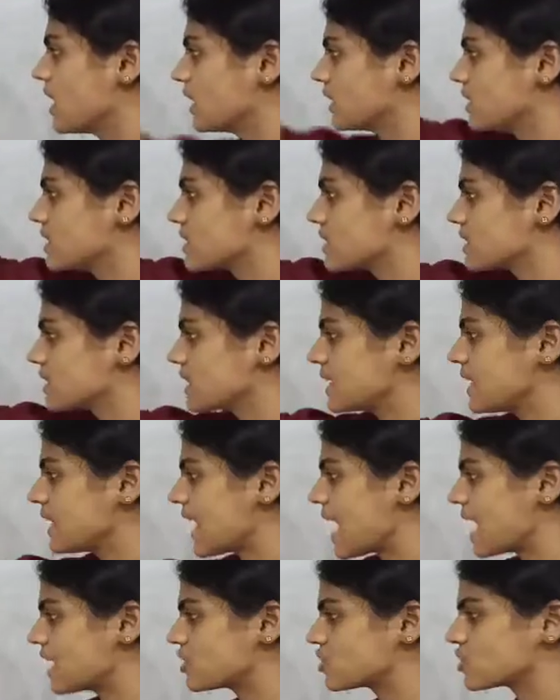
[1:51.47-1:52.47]
This is the
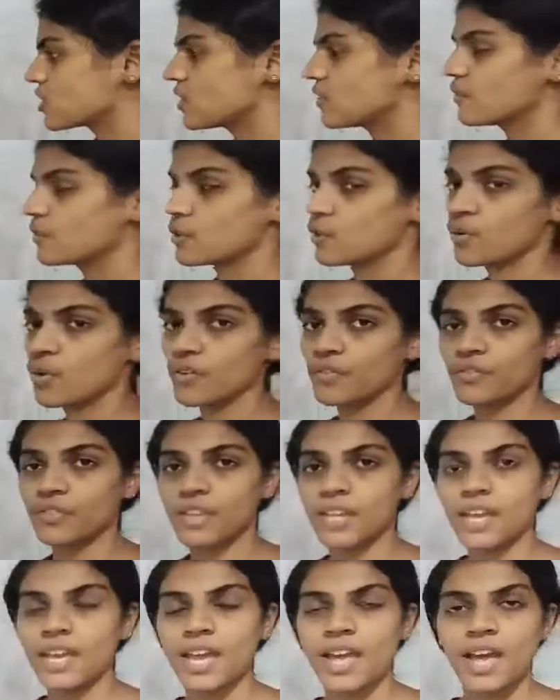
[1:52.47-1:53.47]
lateral view of
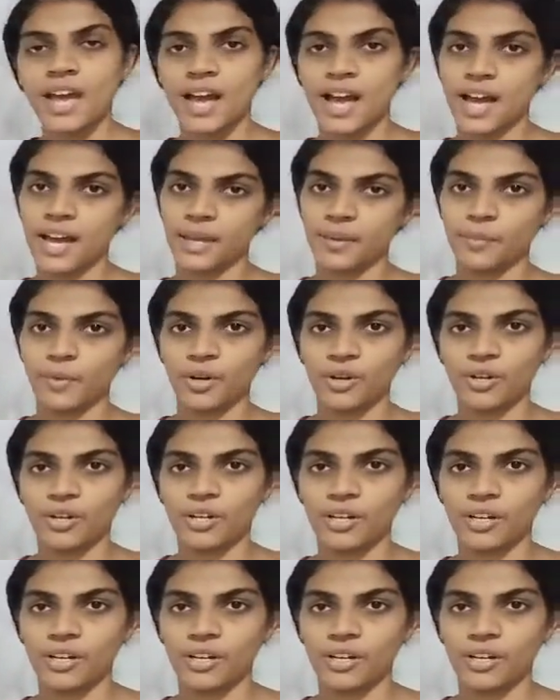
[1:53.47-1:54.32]
the eyeball.